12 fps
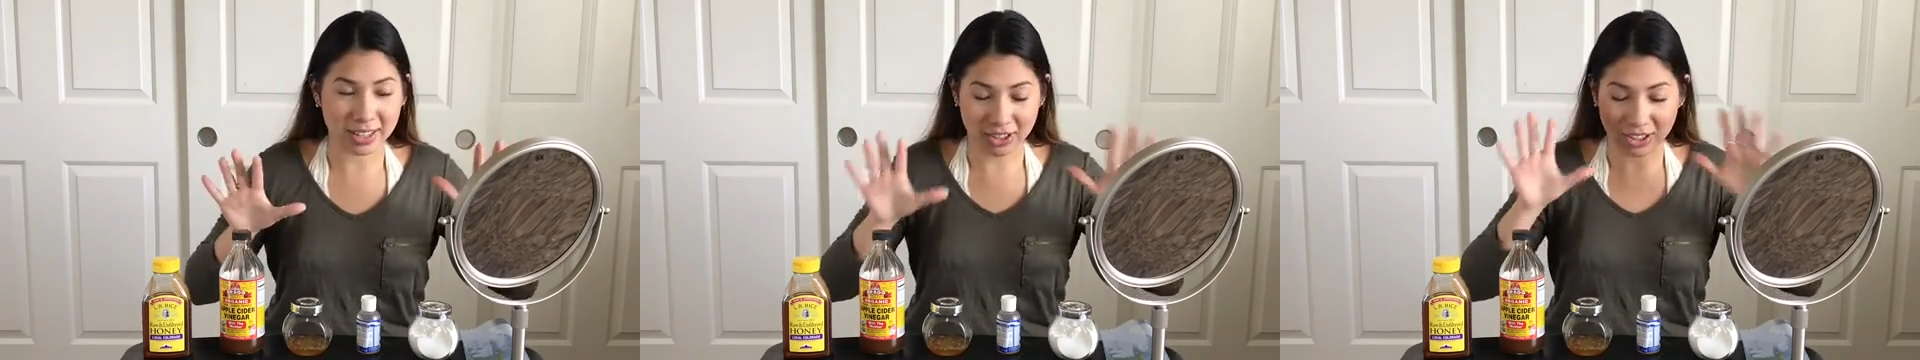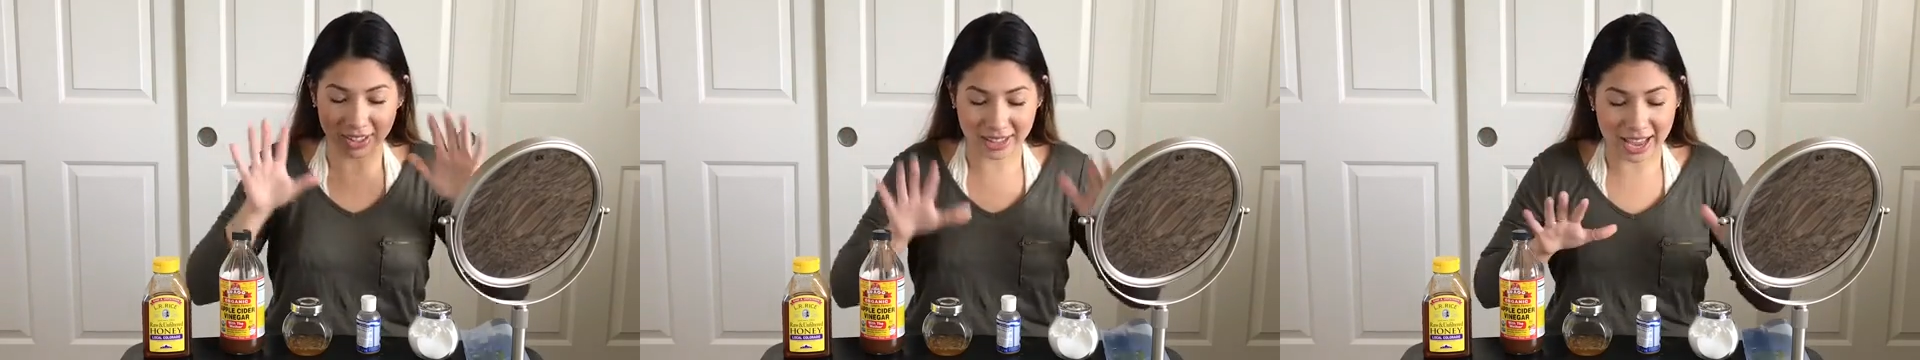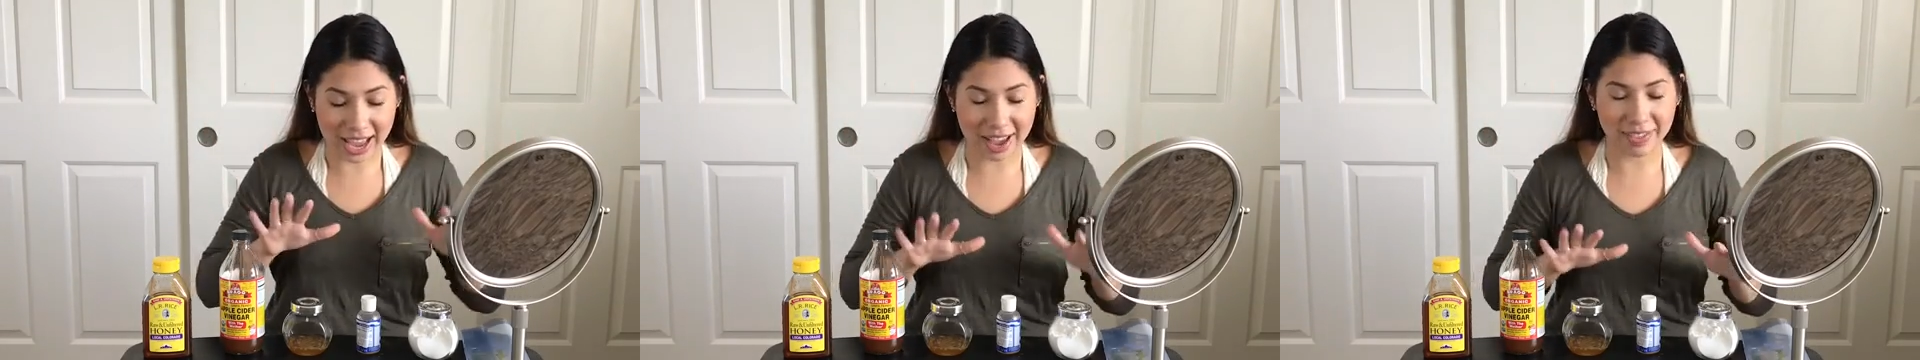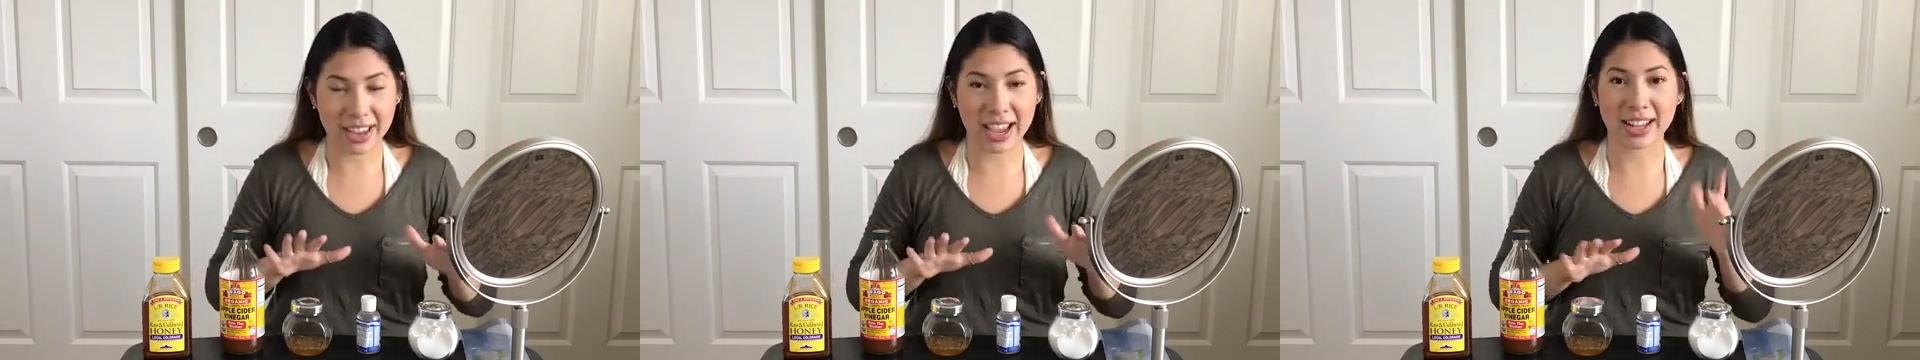I
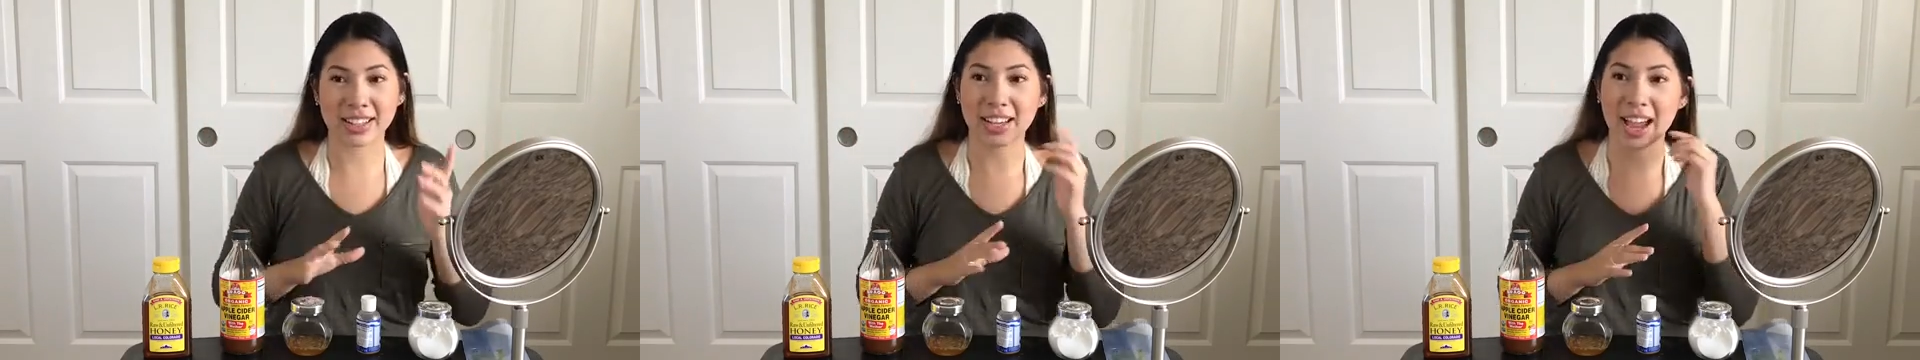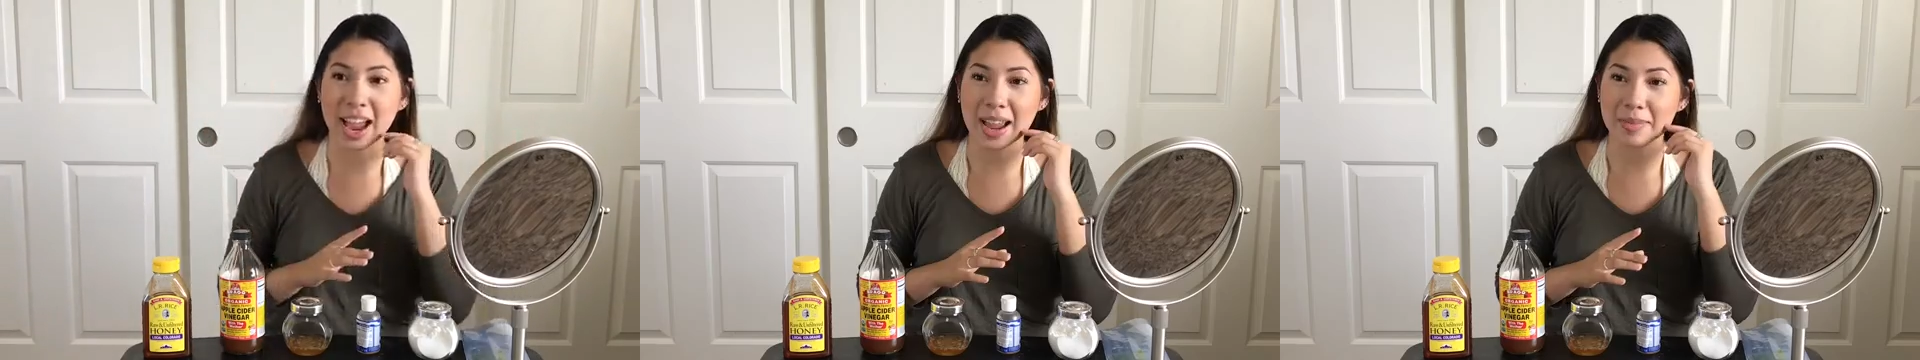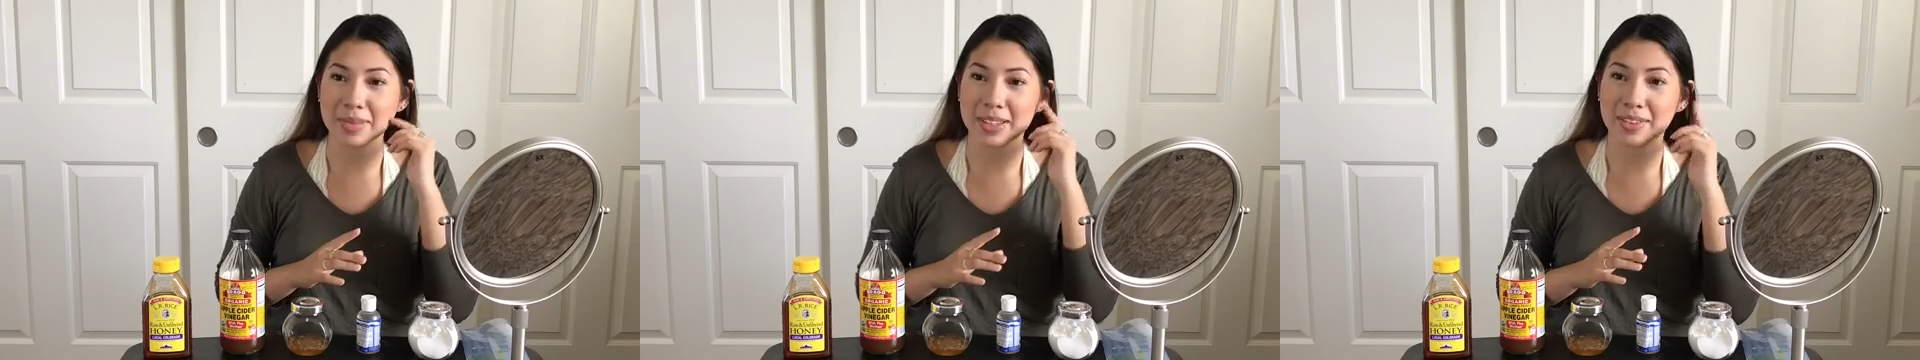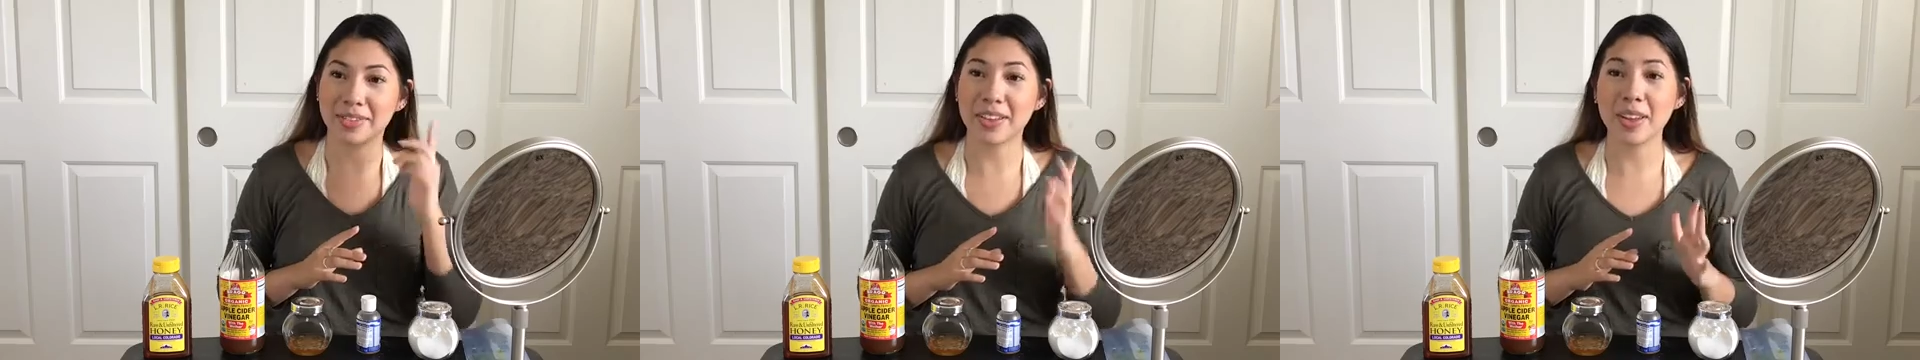haven't had time to
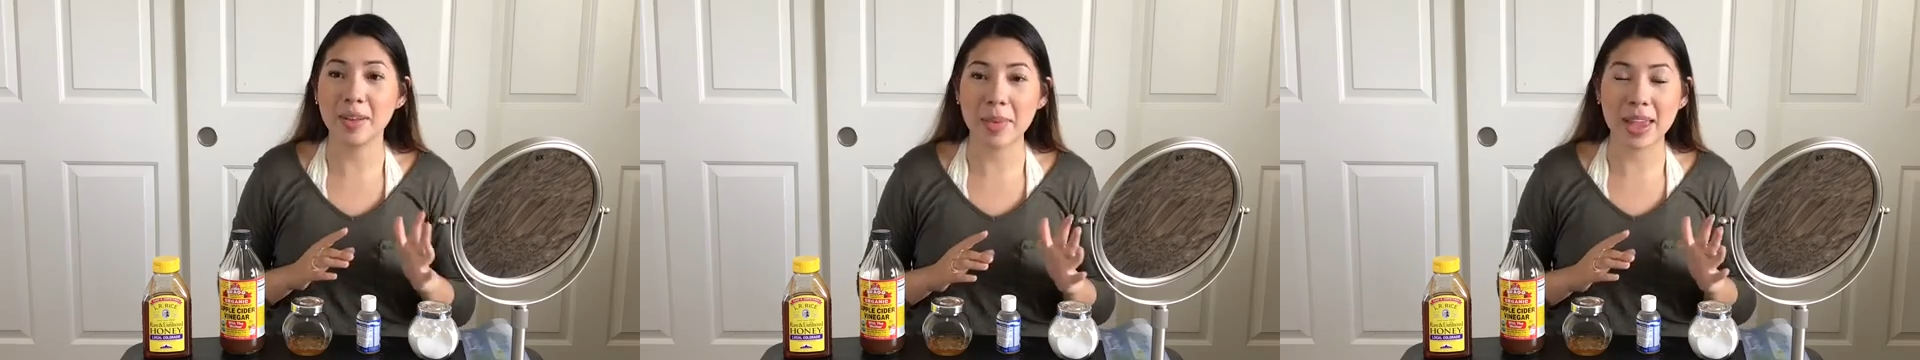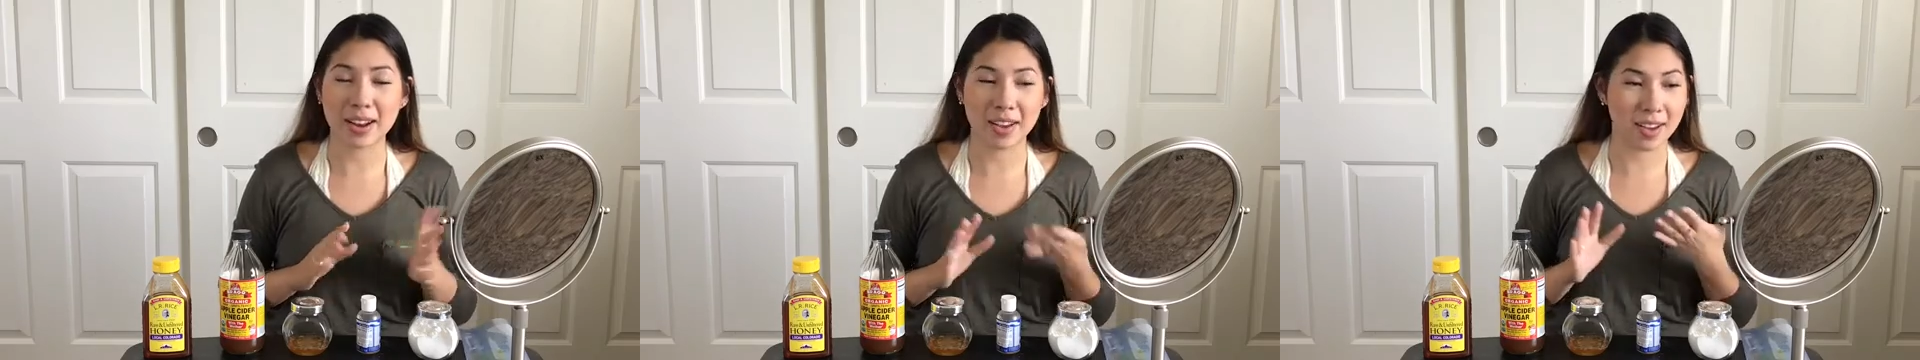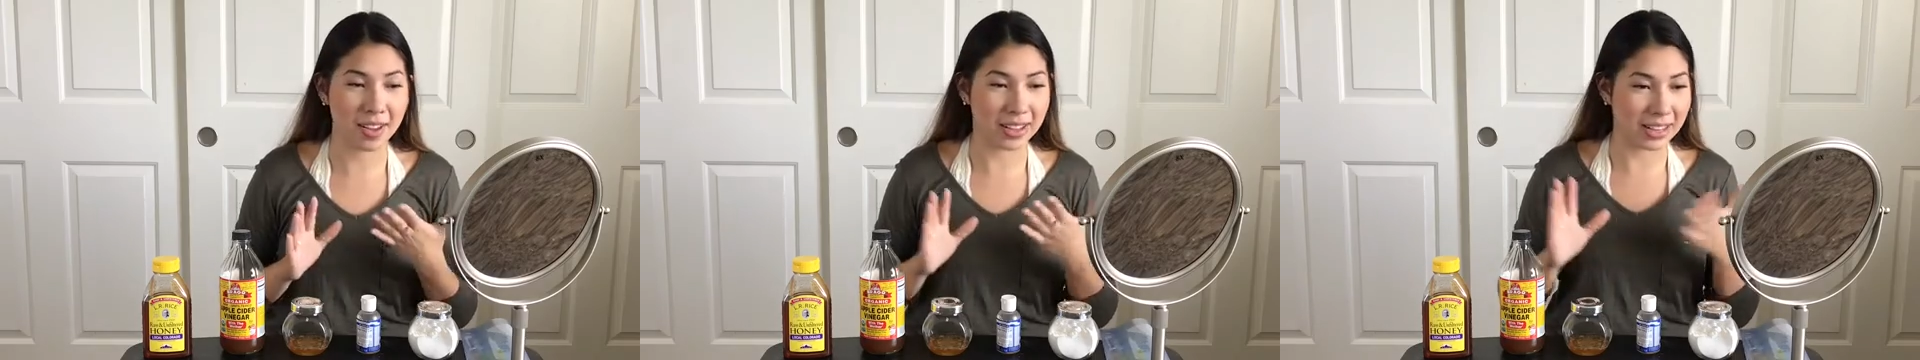film at all,